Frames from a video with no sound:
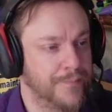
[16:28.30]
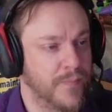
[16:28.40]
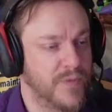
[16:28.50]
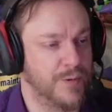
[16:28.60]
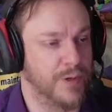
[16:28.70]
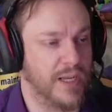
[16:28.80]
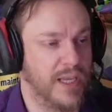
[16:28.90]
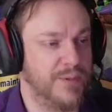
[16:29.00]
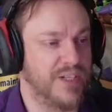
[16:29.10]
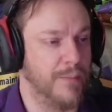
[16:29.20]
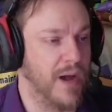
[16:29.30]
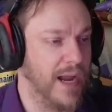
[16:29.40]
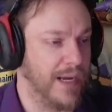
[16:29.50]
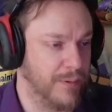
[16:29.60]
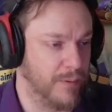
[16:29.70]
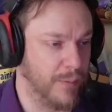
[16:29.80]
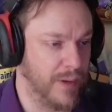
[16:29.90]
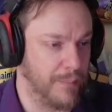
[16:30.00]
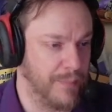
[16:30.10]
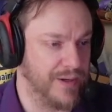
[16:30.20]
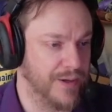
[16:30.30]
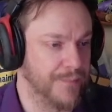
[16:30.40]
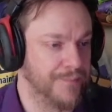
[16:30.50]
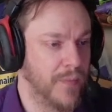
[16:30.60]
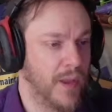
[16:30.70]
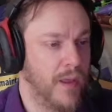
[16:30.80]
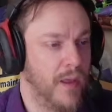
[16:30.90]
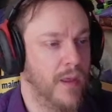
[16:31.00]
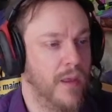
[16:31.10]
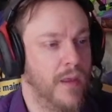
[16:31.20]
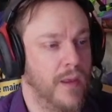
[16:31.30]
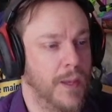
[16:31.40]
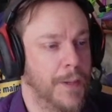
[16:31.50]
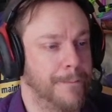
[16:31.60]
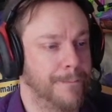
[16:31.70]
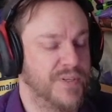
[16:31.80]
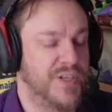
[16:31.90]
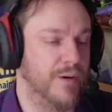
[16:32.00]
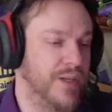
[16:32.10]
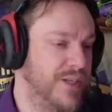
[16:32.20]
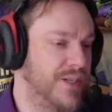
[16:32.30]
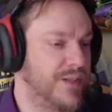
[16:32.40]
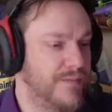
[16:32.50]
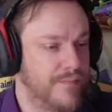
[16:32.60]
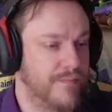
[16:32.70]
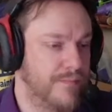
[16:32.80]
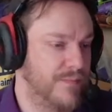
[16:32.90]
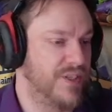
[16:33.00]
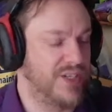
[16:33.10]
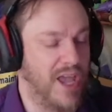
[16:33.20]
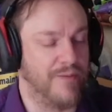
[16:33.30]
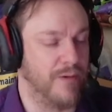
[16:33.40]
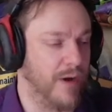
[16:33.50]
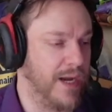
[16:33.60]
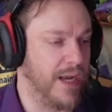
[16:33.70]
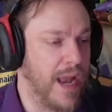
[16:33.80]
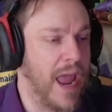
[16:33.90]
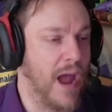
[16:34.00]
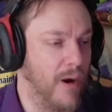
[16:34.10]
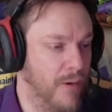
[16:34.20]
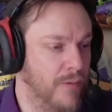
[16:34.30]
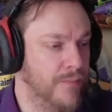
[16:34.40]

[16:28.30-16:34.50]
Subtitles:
So we're going to keep the same height, but we're going to make it bigger. So it's 7 right now.